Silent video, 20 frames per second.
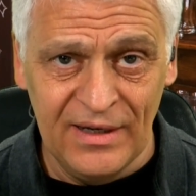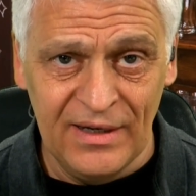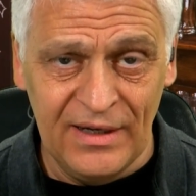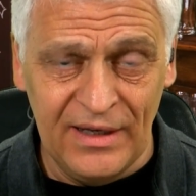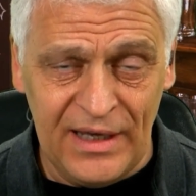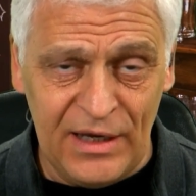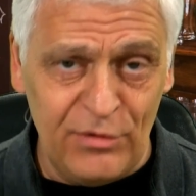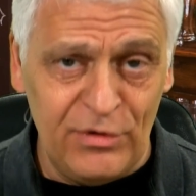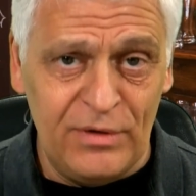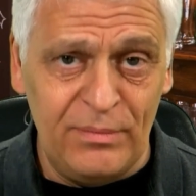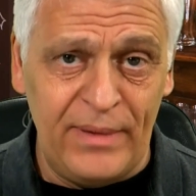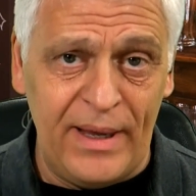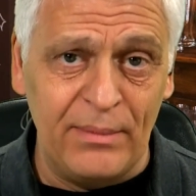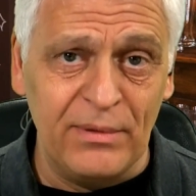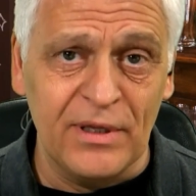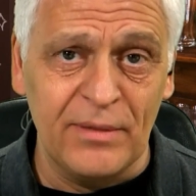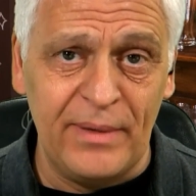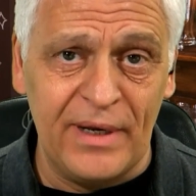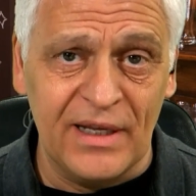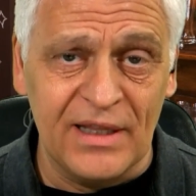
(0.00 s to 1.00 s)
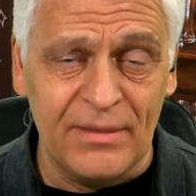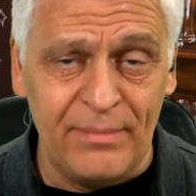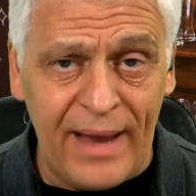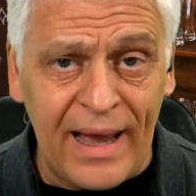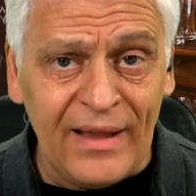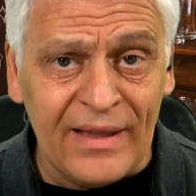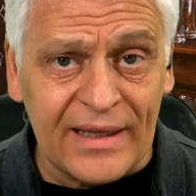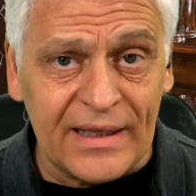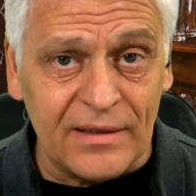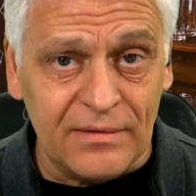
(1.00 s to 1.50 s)
he wouldn't be able to be on the
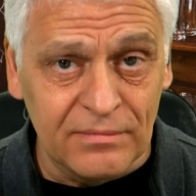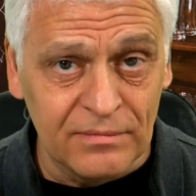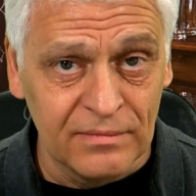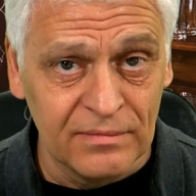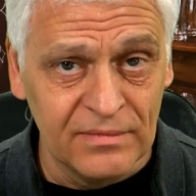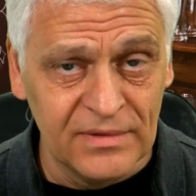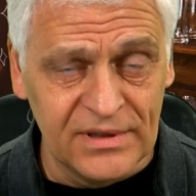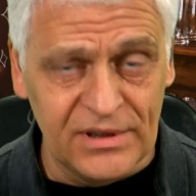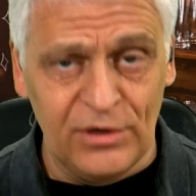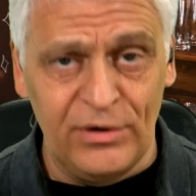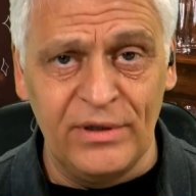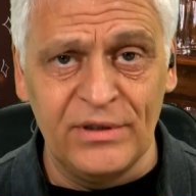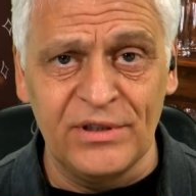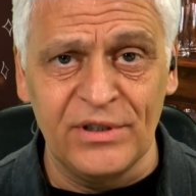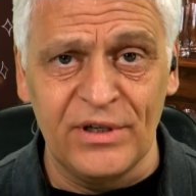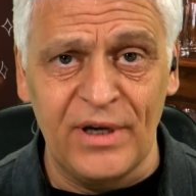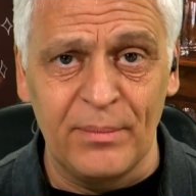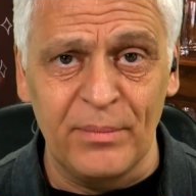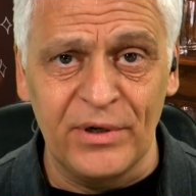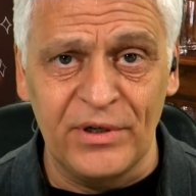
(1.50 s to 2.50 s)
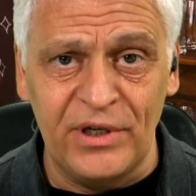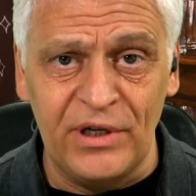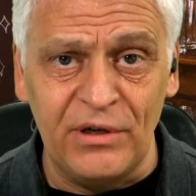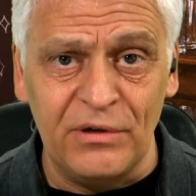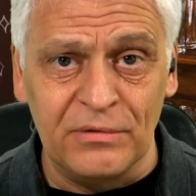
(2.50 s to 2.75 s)
ballot. So who's their number two?